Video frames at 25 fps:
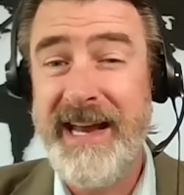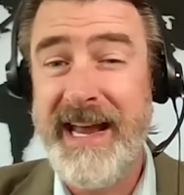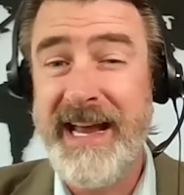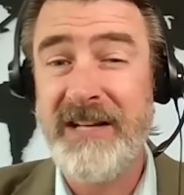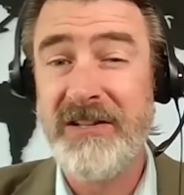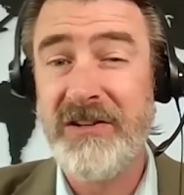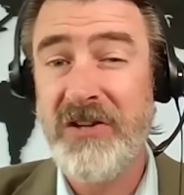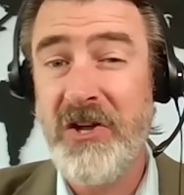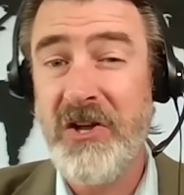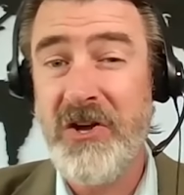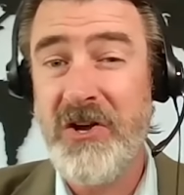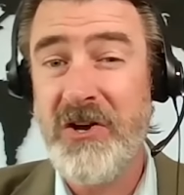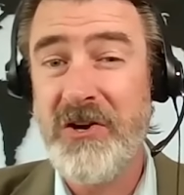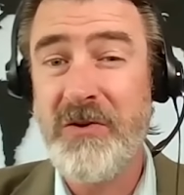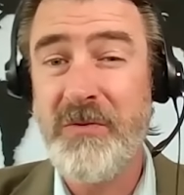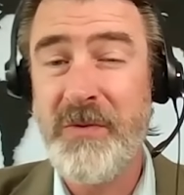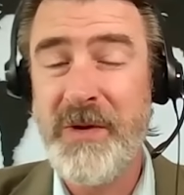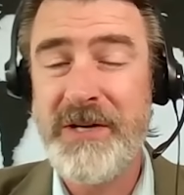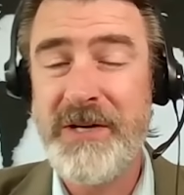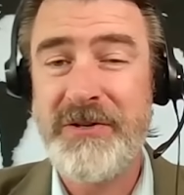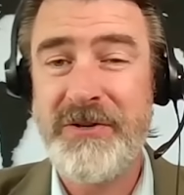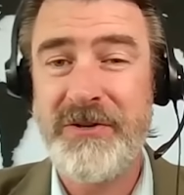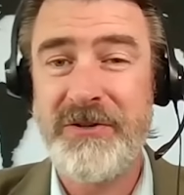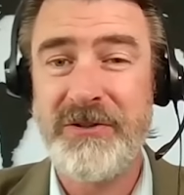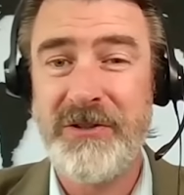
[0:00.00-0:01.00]
in a
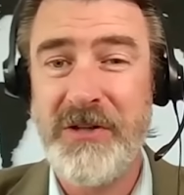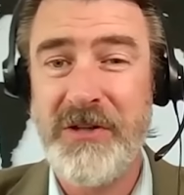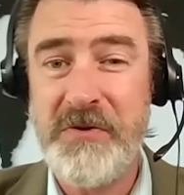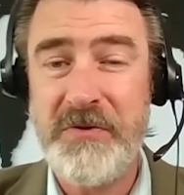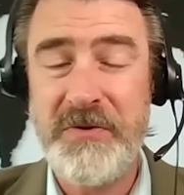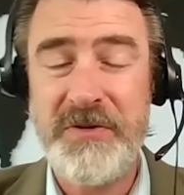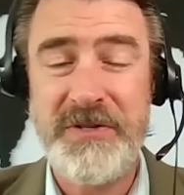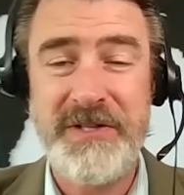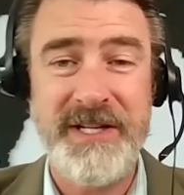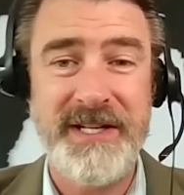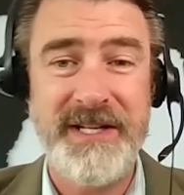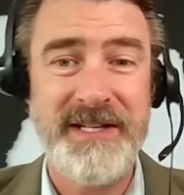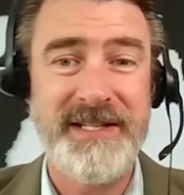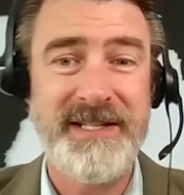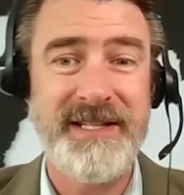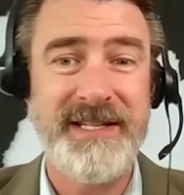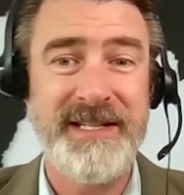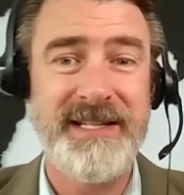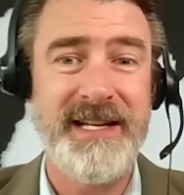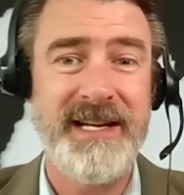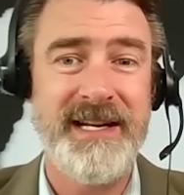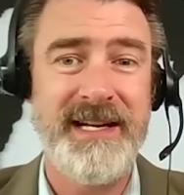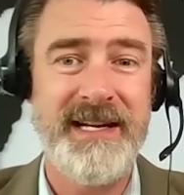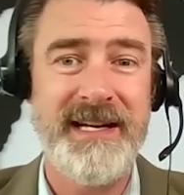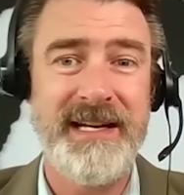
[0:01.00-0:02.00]
long winter, low sun
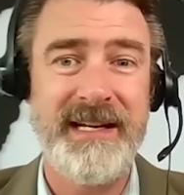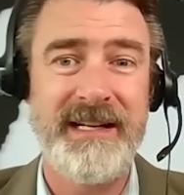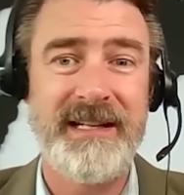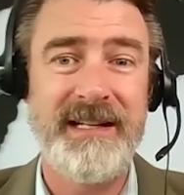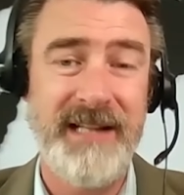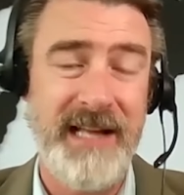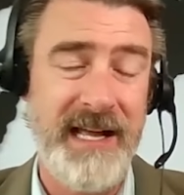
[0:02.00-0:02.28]
uh,